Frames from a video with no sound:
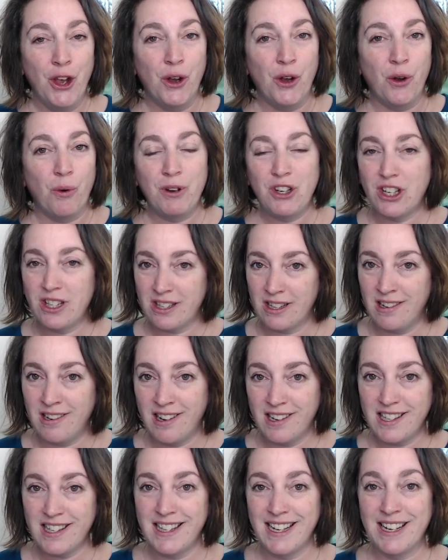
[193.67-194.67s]
which is the
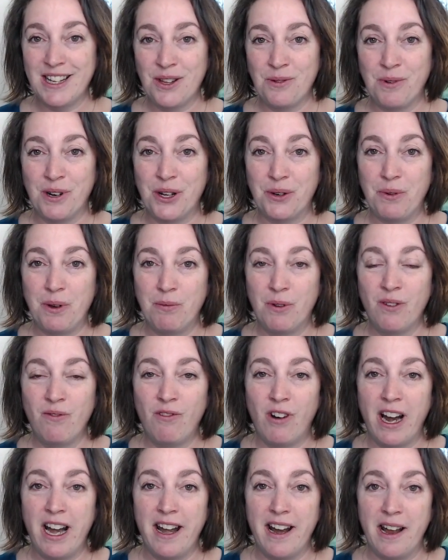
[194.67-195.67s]
last thing in the world we want
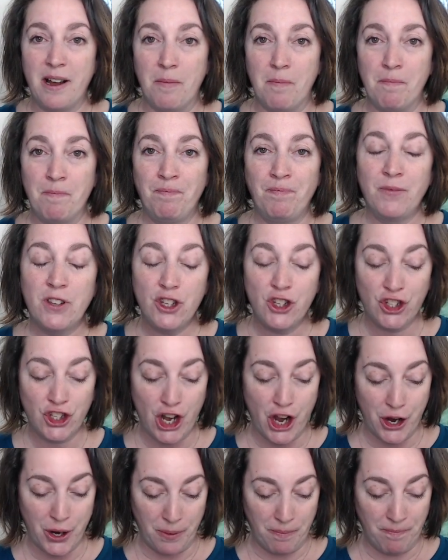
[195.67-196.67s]
right now.
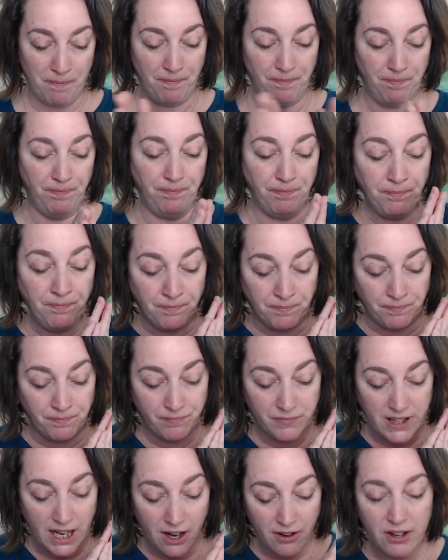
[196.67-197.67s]
So
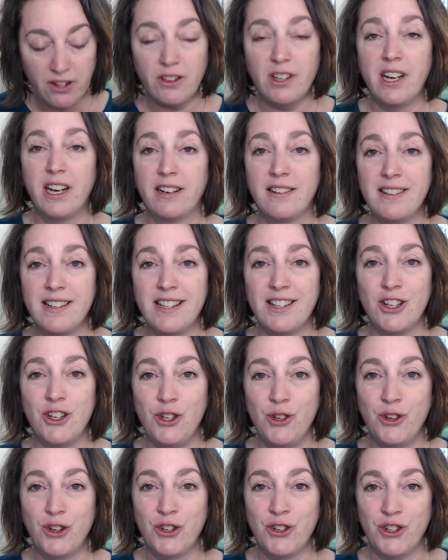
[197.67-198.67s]
there are things that
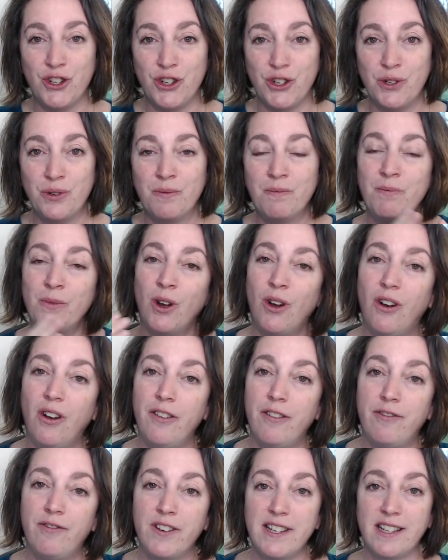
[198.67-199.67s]
you can do on a
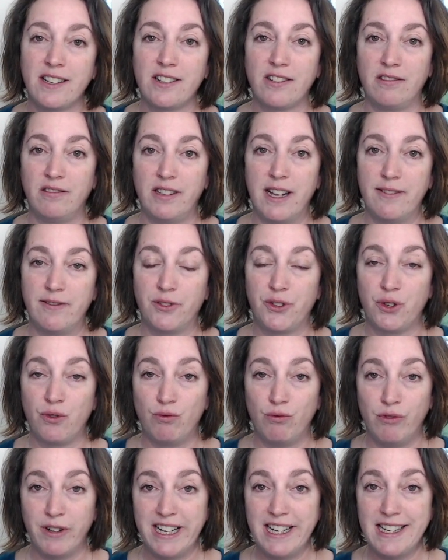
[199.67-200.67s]
physical level to
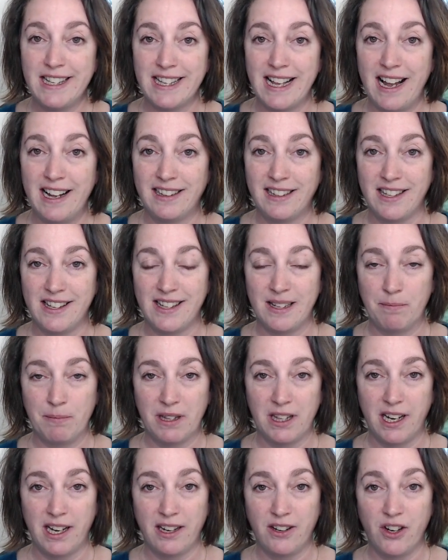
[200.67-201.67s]
reset the
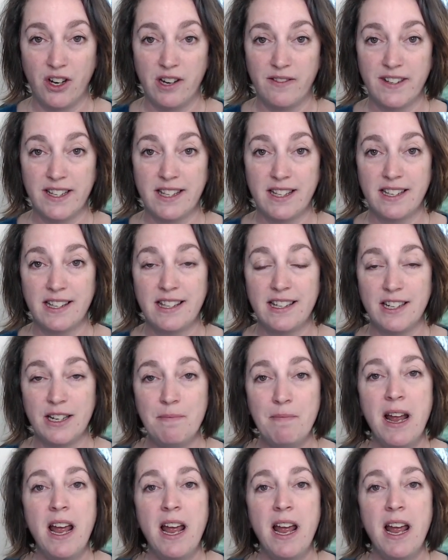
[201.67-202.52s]
sympathetic nervous system.